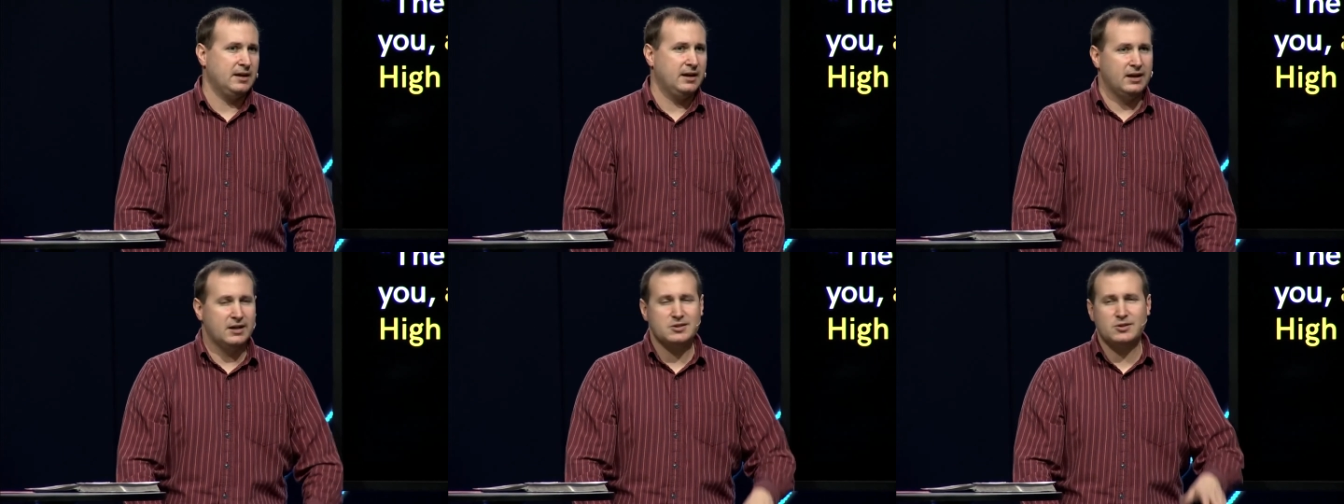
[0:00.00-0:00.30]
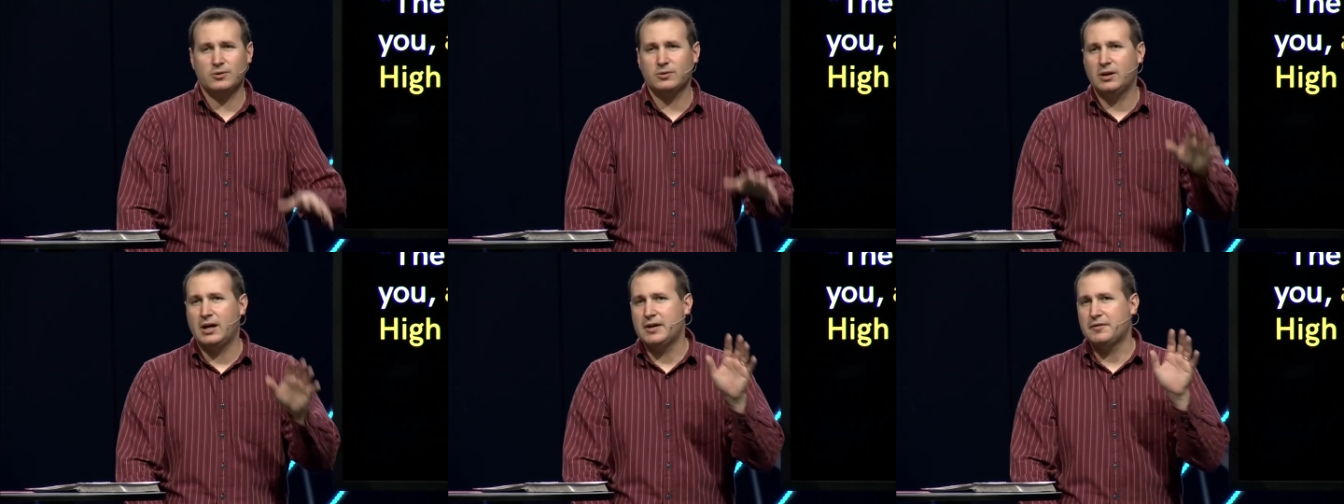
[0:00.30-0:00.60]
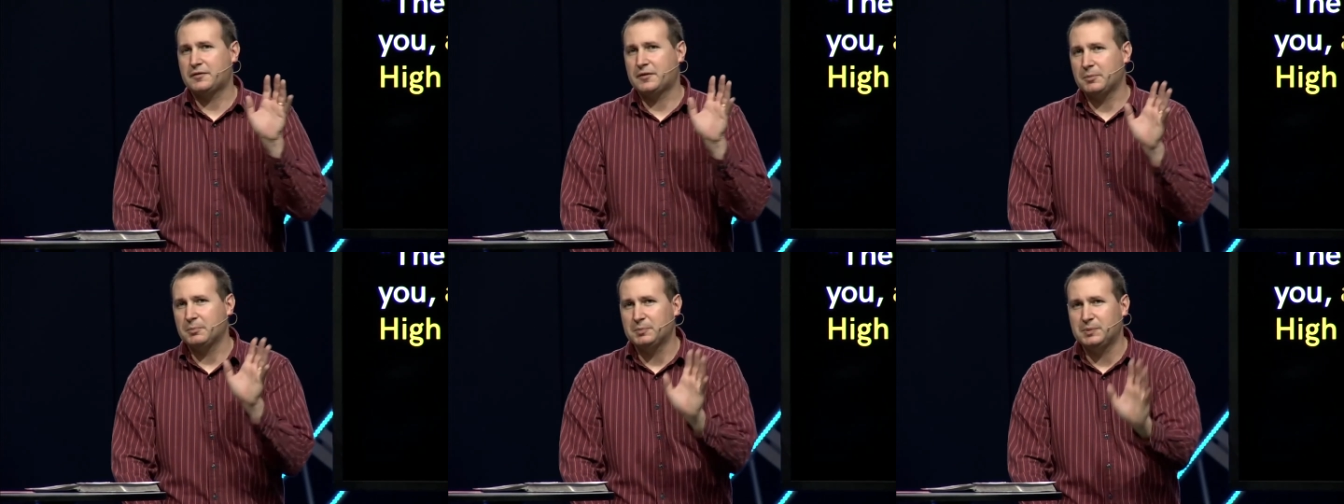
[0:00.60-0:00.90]
has her
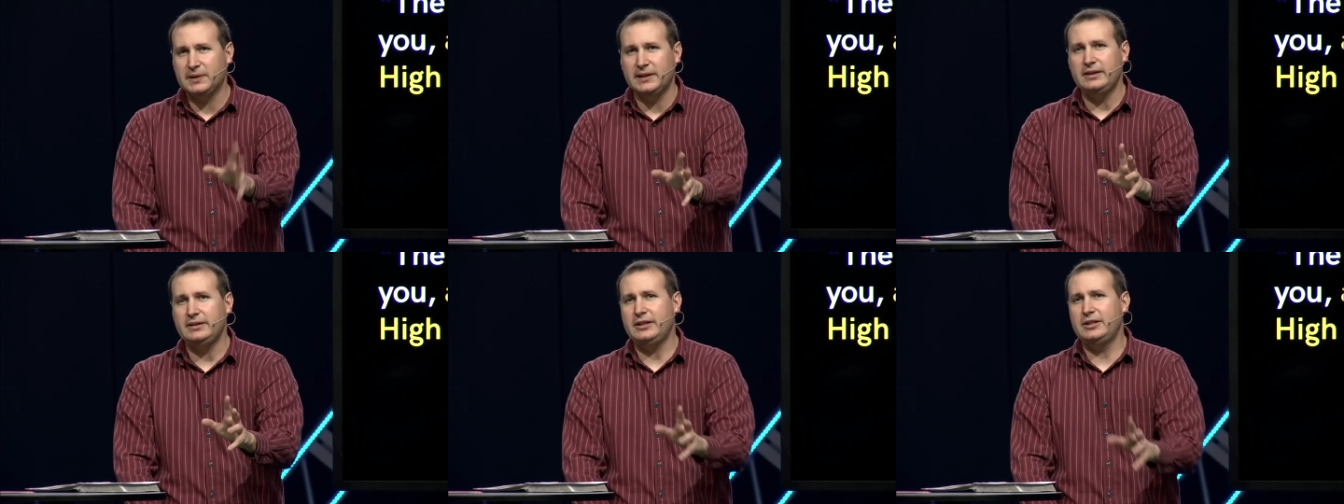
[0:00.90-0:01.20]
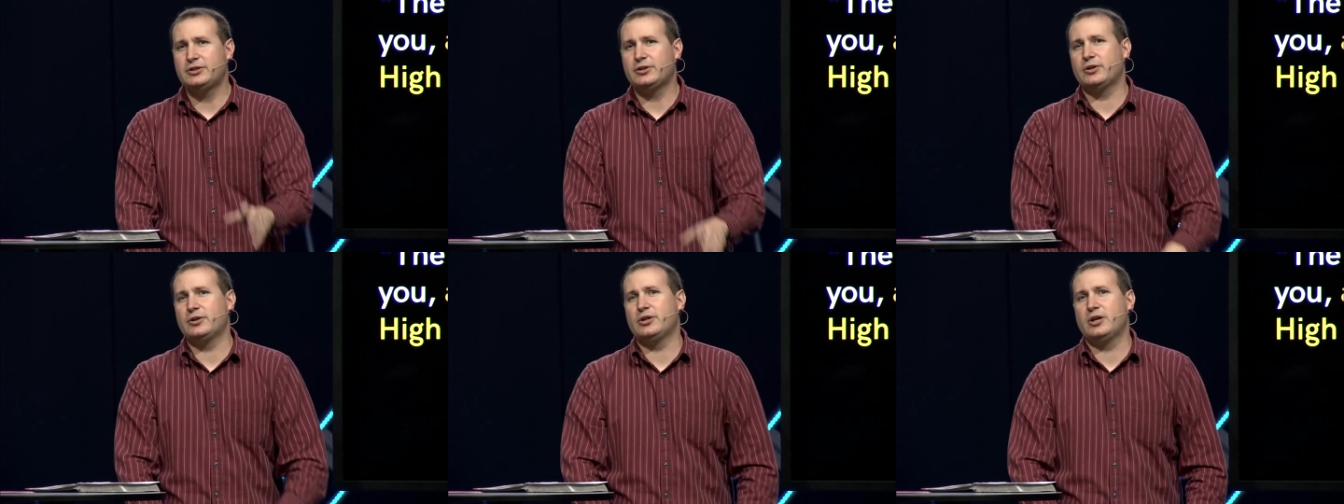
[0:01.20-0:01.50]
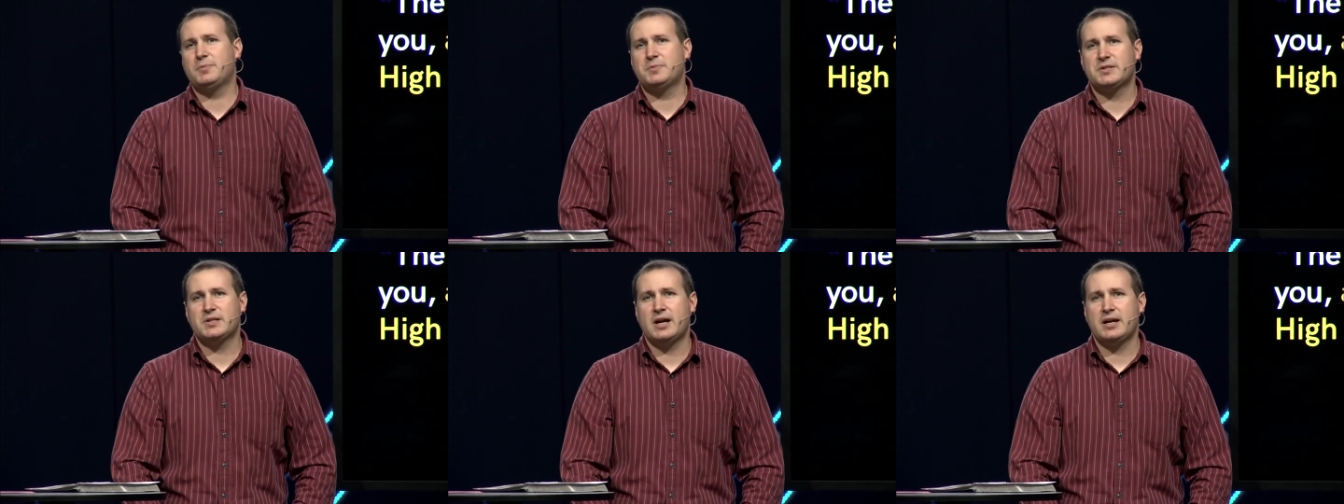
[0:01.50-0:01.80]
life completely turned
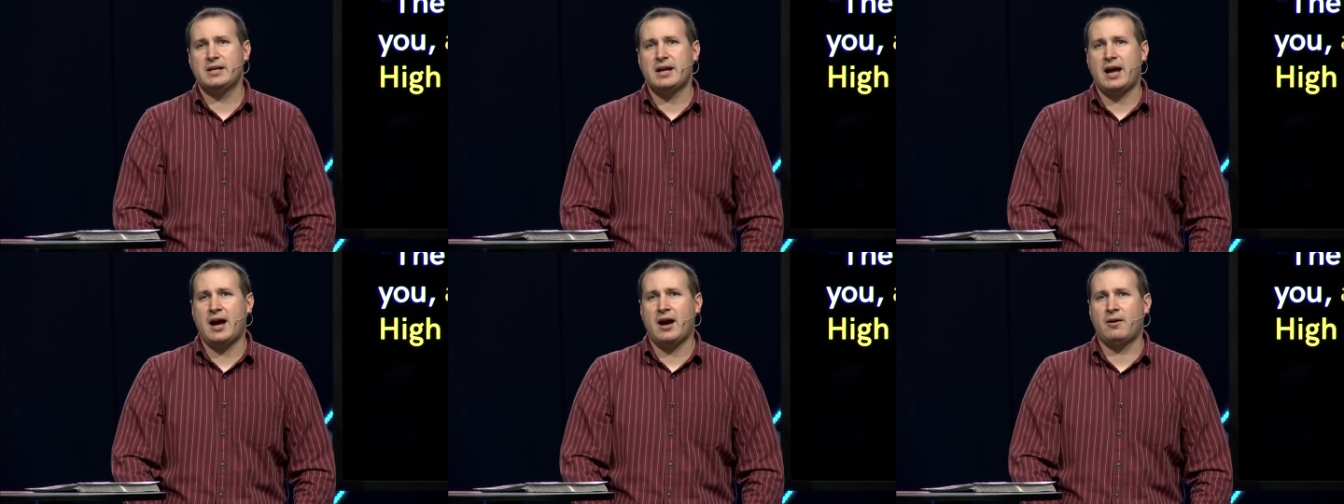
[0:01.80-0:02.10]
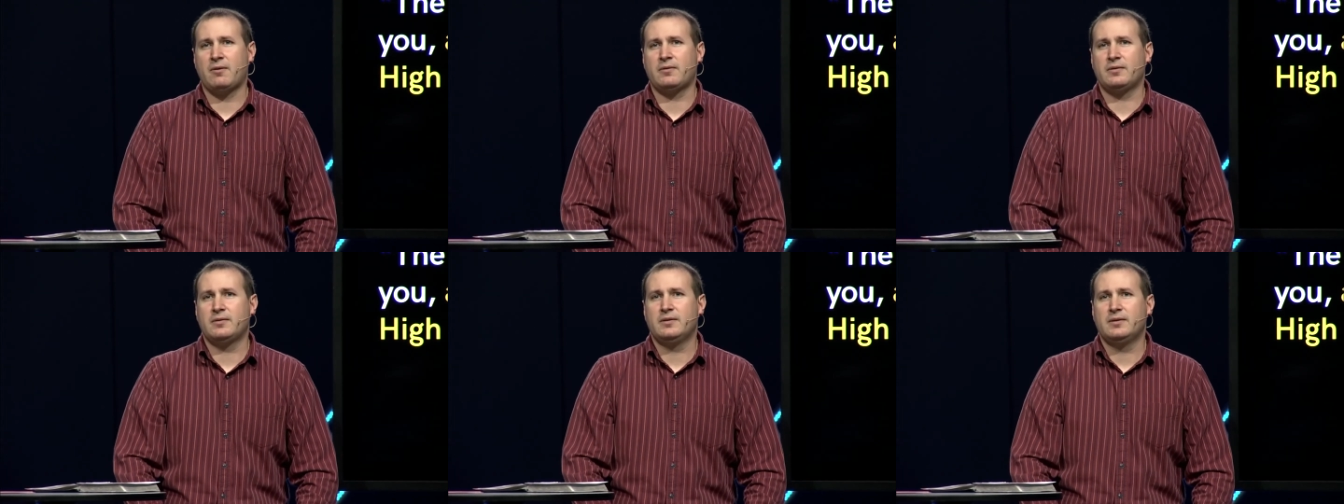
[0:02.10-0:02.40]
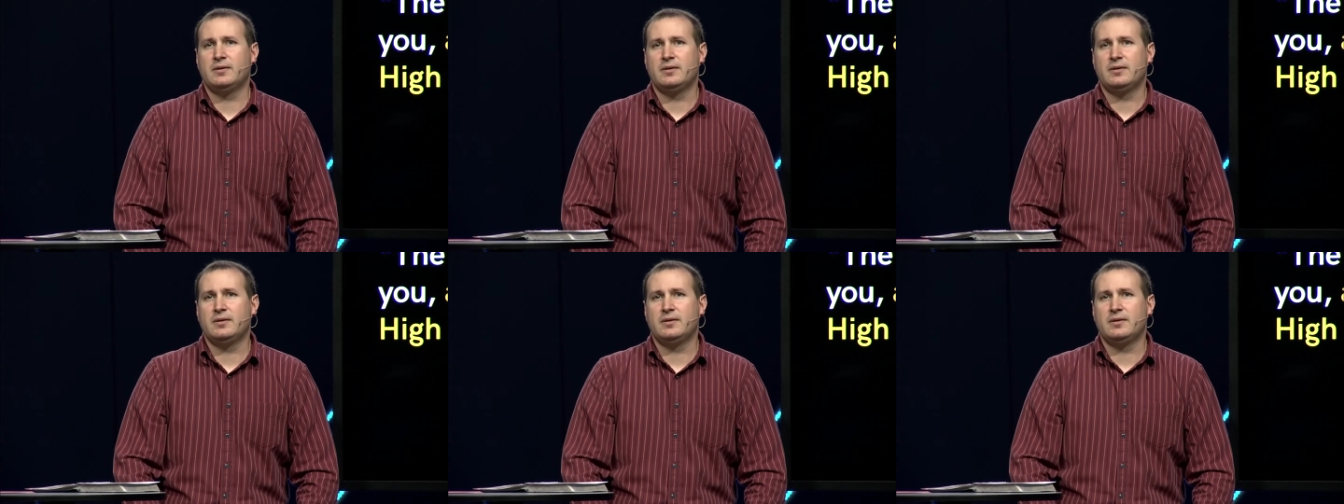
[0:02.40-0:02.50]
upside down